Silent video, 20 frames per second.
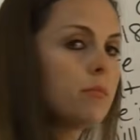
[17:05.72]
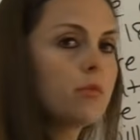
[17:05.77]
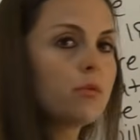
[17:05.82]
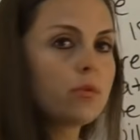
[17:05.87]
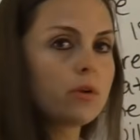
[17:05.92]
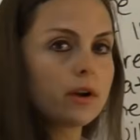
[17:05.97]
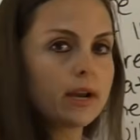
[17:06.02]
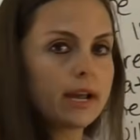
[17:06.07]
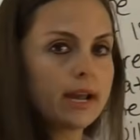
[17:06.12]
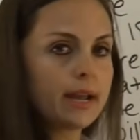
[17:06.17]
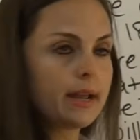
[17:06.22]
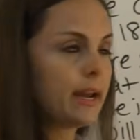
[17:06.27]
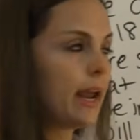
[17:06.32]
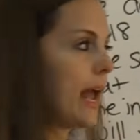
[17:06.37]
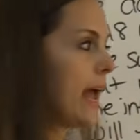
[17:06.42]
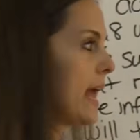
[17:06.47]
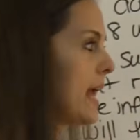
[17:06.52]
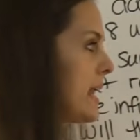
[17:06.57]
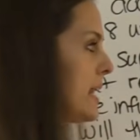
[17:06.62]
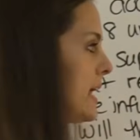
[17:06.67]
morning,
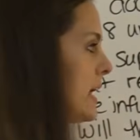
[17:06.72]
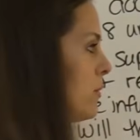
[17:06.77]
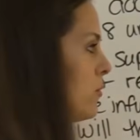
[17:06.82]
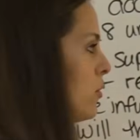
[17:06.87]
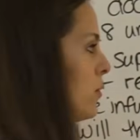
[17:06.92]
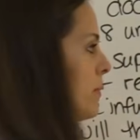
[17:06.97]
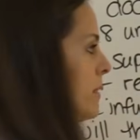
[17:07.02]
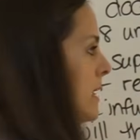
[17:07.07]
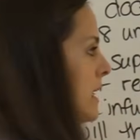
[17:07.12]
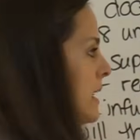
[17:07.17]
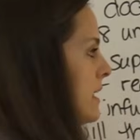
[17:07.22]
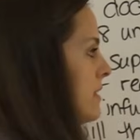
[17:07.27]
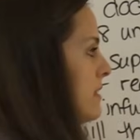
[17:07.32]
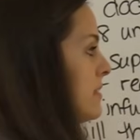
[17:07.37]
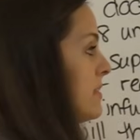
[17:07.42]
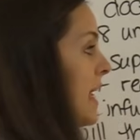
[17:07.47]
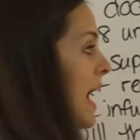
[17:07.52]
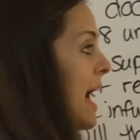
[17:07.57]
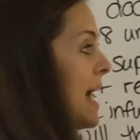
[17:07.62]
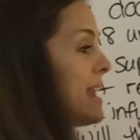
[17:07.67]
and it will be
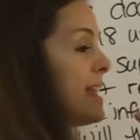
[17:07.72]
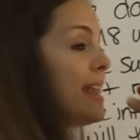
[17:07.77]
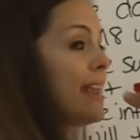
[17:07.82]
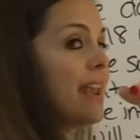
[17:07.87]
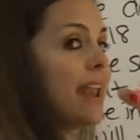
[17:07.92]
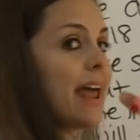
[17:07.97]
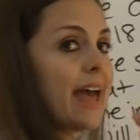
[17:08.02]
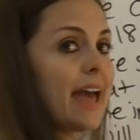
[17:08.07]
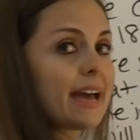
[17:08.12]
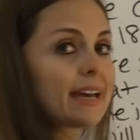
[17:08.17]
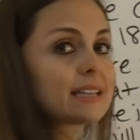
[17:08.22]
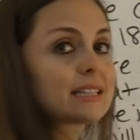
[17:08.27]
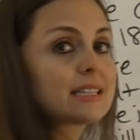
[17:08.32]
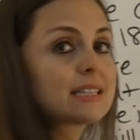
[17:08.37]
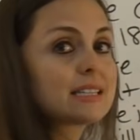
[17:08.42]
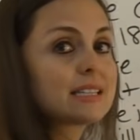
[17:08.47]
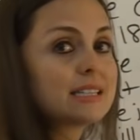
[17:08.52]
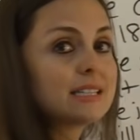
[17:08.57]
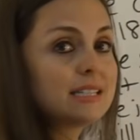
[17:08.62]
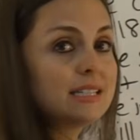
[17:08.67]
that
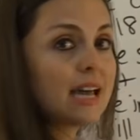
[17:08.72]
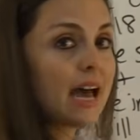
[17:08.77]
next